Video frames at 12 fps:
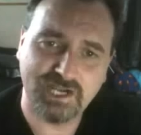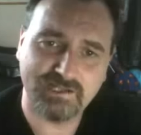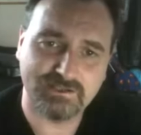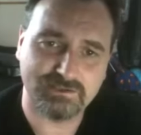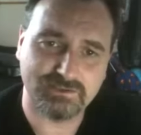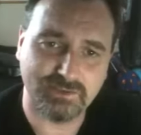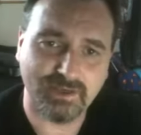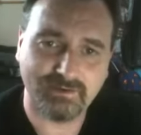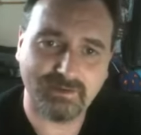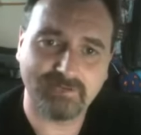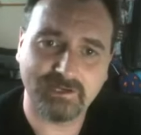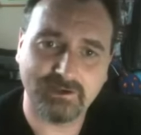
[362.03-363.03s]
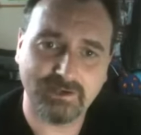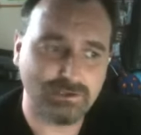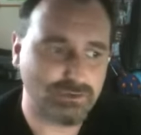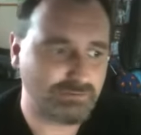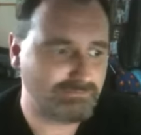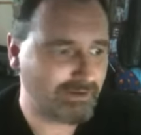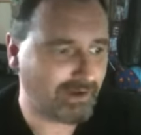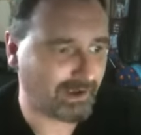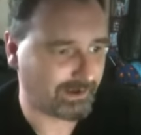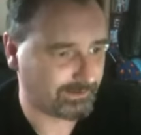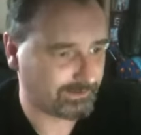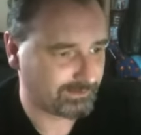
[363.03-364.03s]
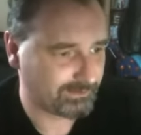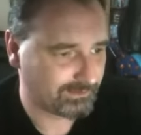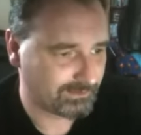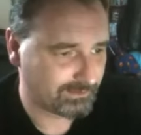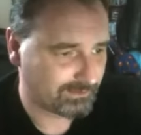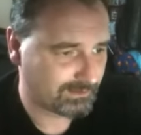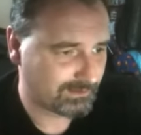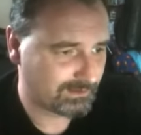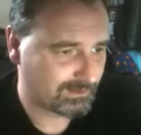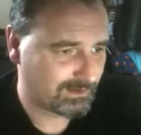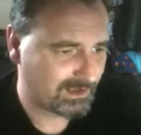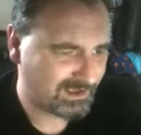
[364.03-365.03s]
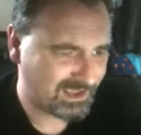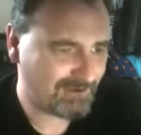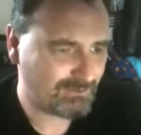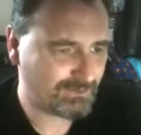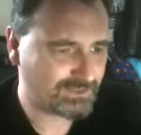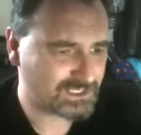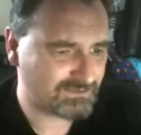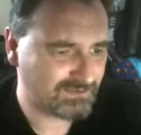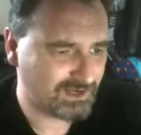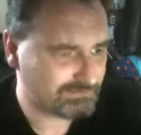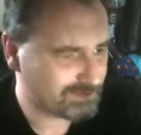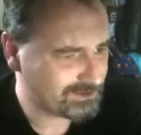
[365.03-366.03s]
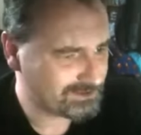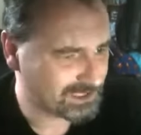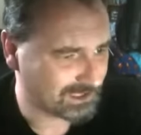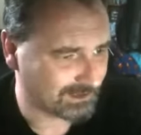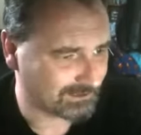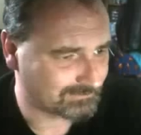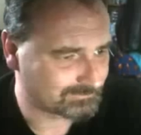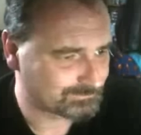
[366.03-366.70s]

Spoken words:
genitals without having to look into a mirror. Again with a severe bruising.